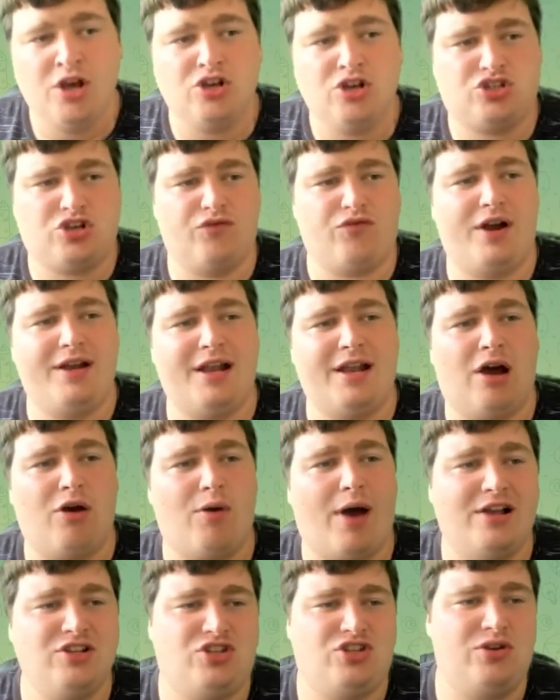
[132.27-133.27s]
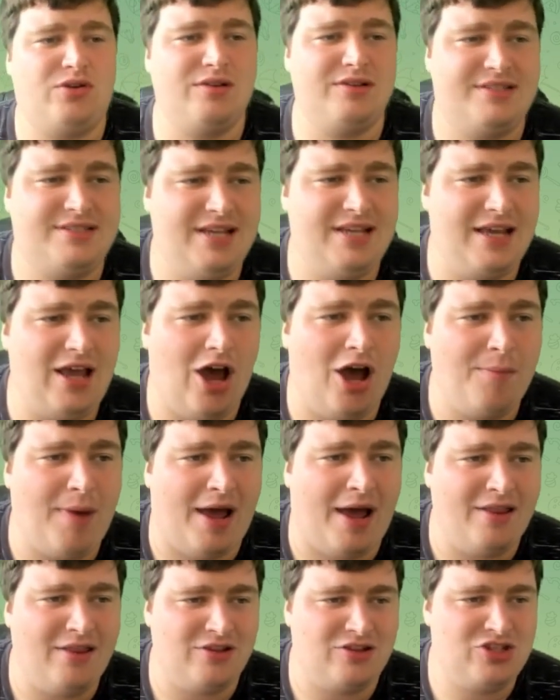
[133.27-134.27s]
So right now, as you can see um,
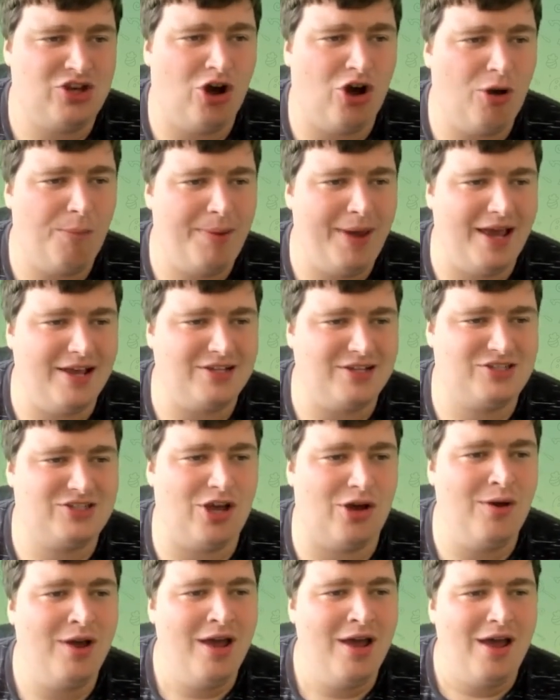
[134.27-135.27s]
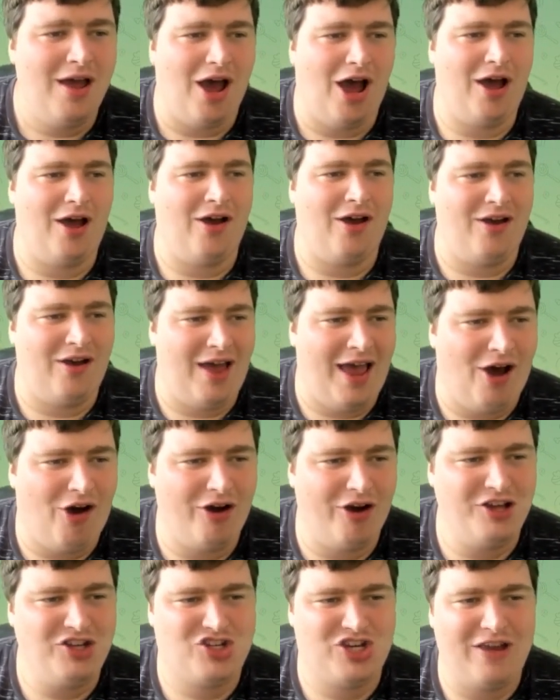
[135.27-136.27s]
at the top here, so uh,
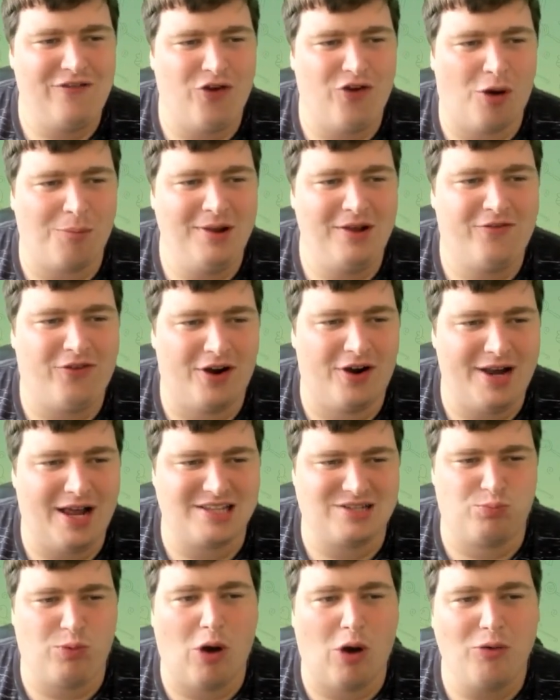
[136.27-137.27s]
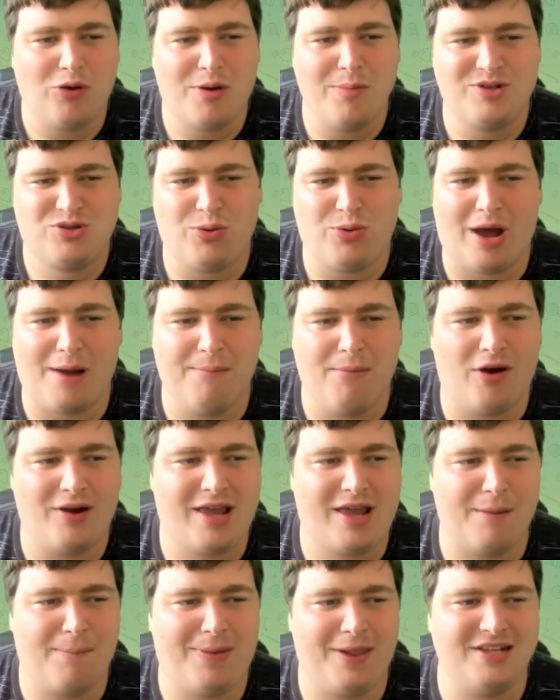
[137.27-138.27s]
hi Chief Omni Finance, welcome to our
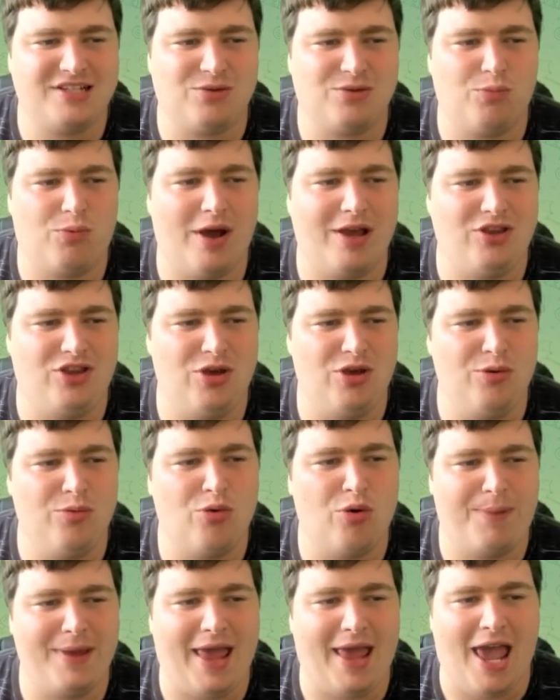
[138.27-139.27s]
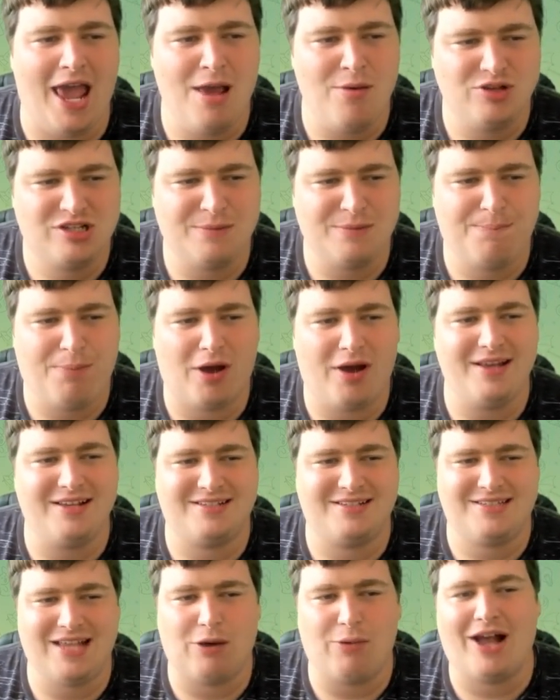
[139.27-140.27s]
marketplace where you will be able to buy,
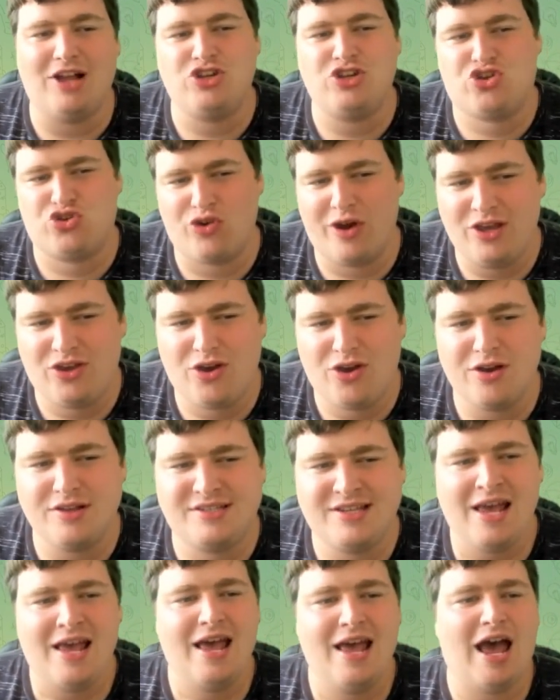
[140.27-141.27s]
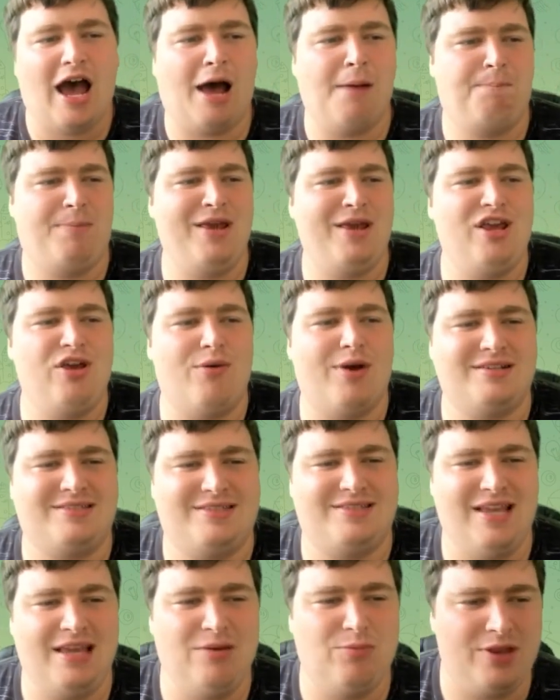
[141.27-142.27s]
sell and trade goods and B U S
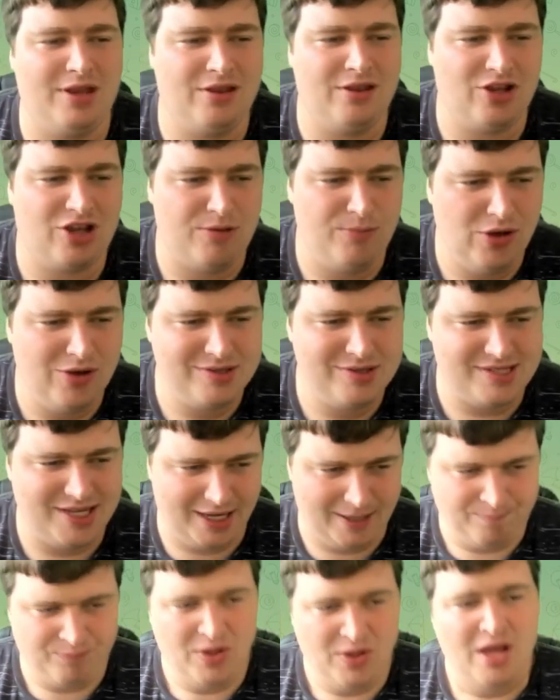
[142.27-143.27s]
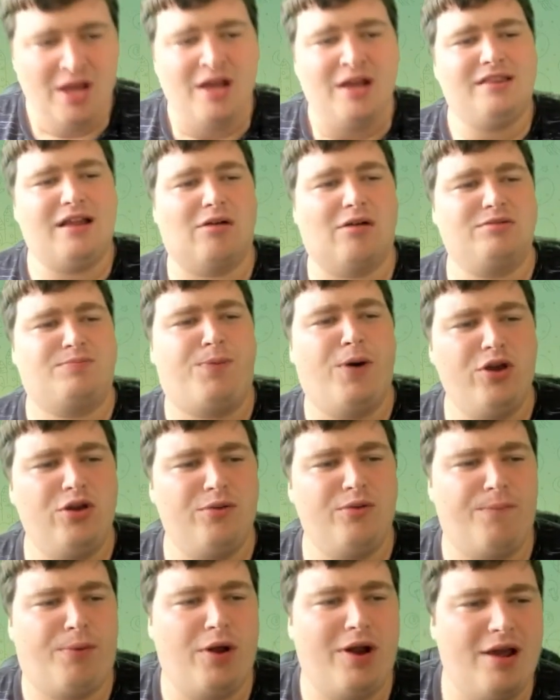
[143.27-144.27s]
D within the community. Now, to
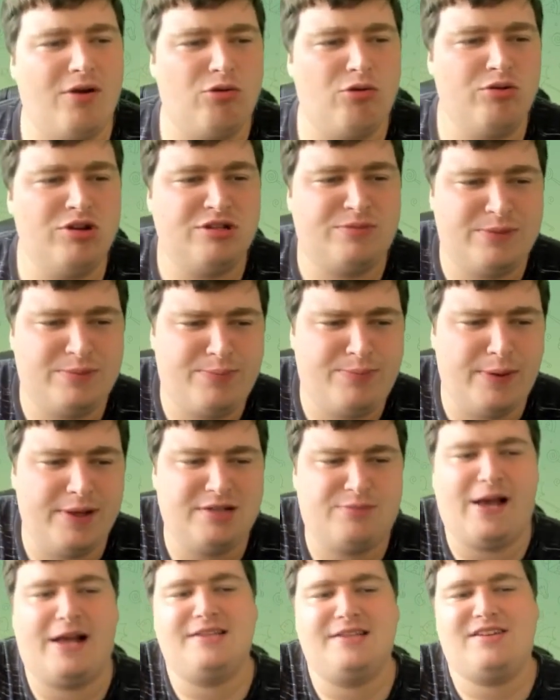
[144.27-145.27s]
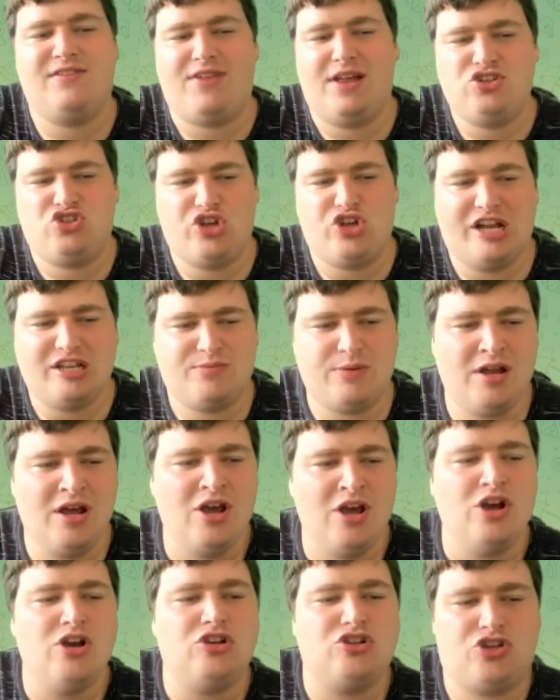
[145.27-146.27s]
put, put it in perspective, ladies and gentlemen,
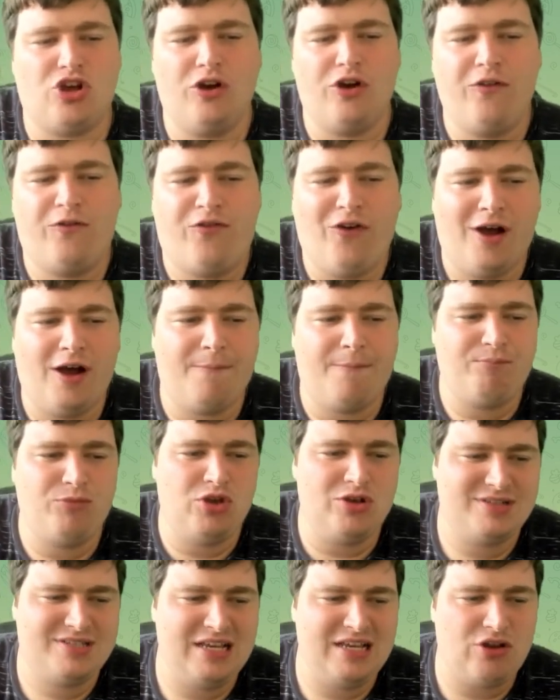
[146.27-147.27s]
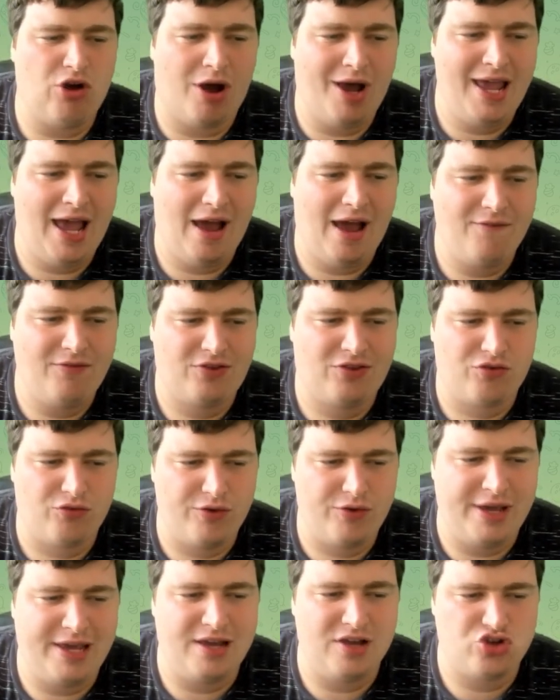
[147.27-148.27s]
so far you can see that I have
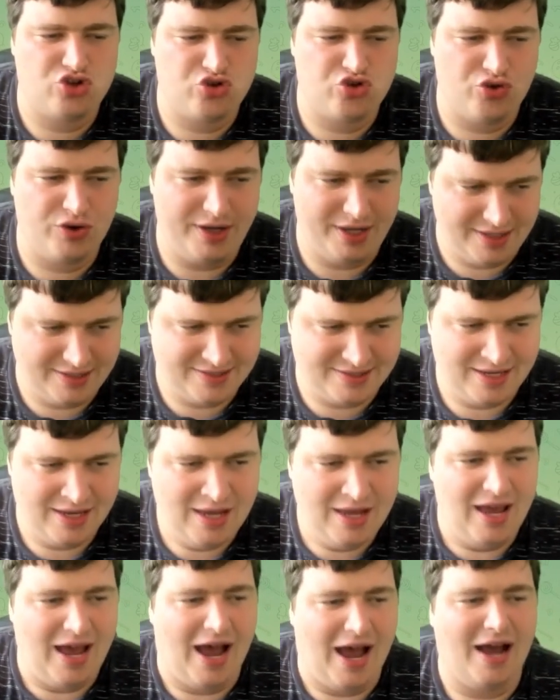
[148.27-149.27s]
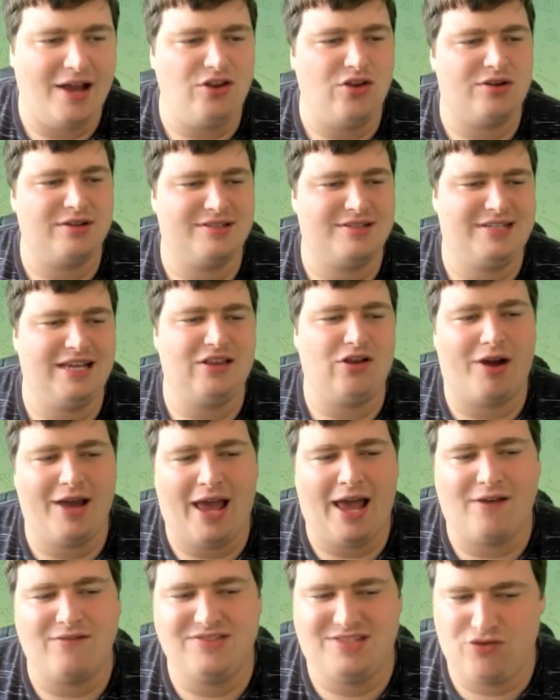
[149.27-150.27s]
three trees, and you can see that I
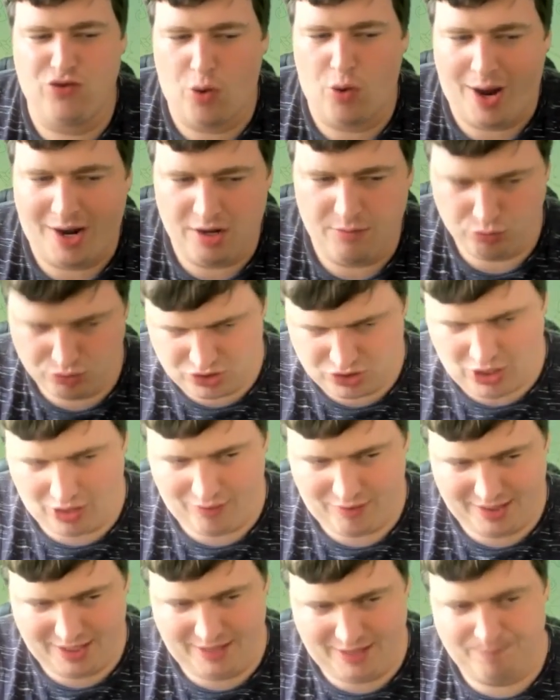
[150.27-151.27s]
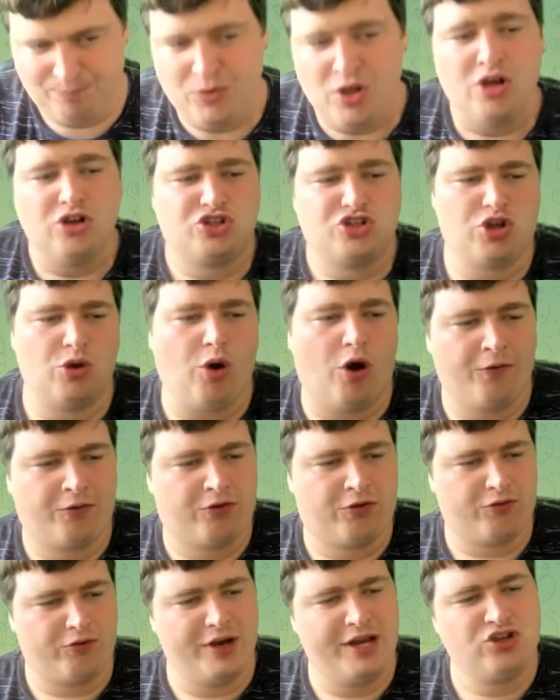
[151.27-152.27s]
have zero animals currently. So of
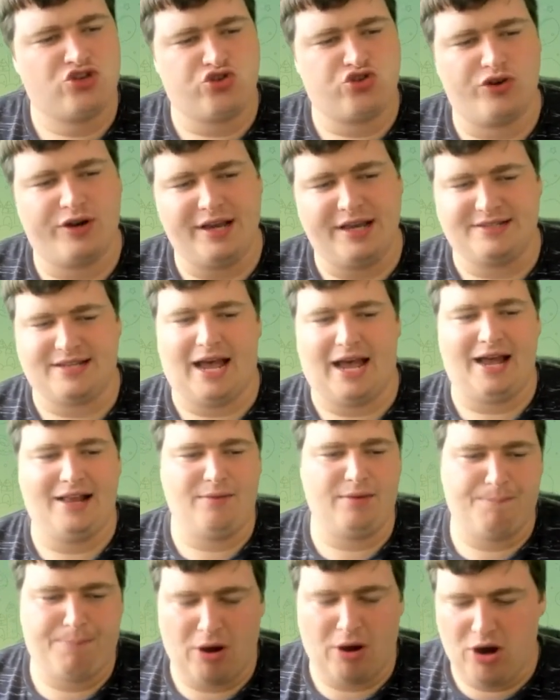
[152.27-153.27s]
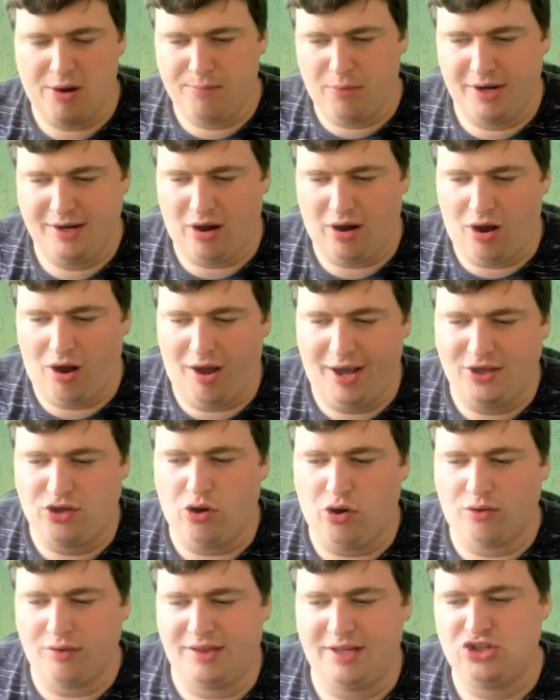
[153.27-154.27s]
three trees, and bear in mind, I
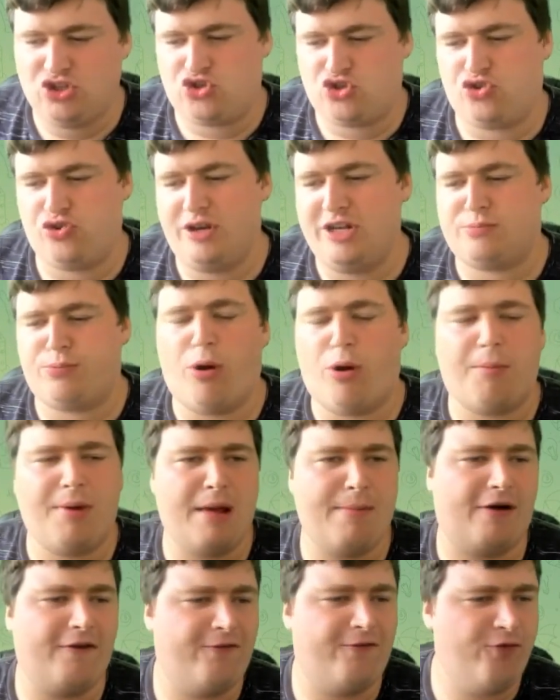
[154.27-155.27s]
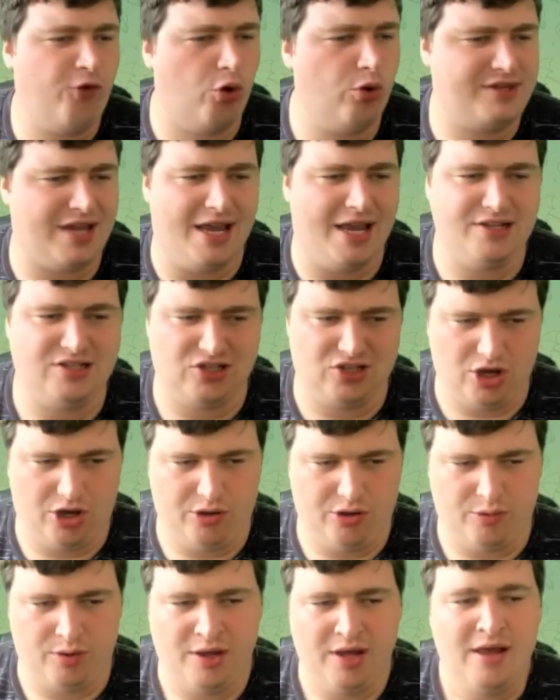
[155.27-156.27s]
got these trees probably about four days
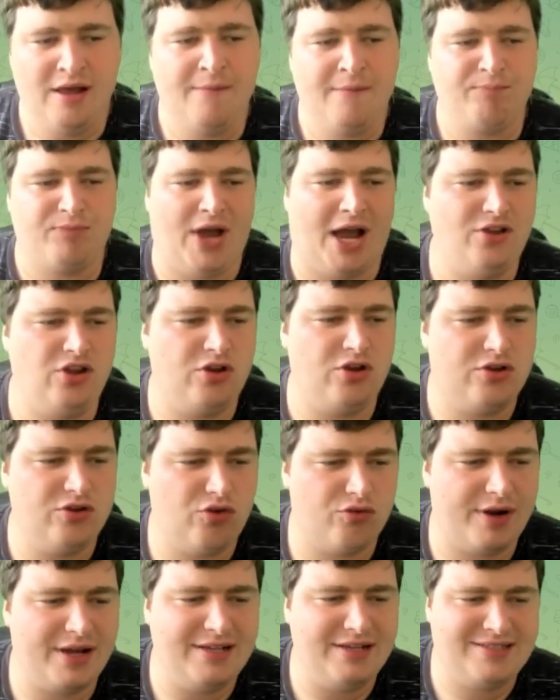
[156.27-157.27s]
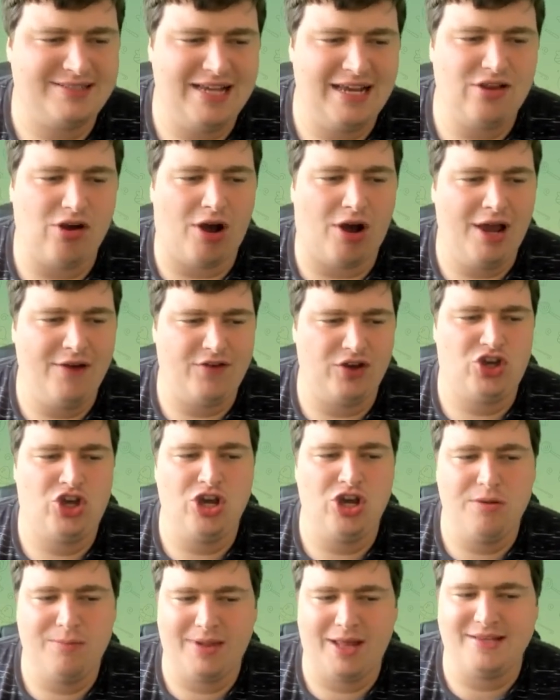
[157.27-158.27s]
ago, and you can already see that I've
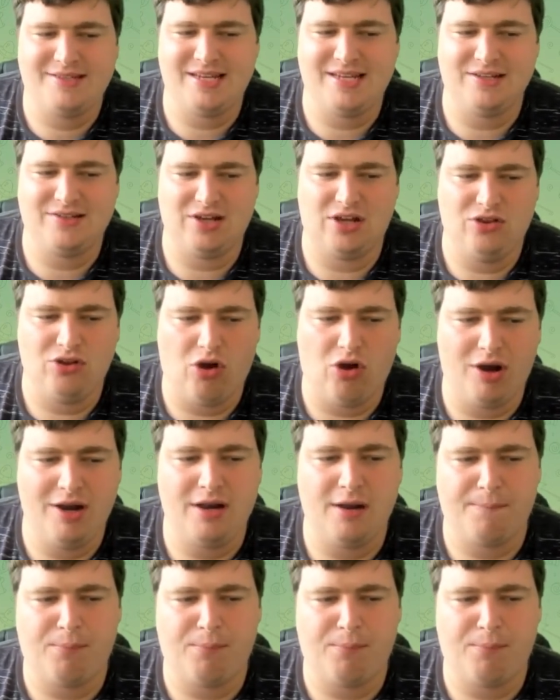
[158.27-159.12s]
accumulated nine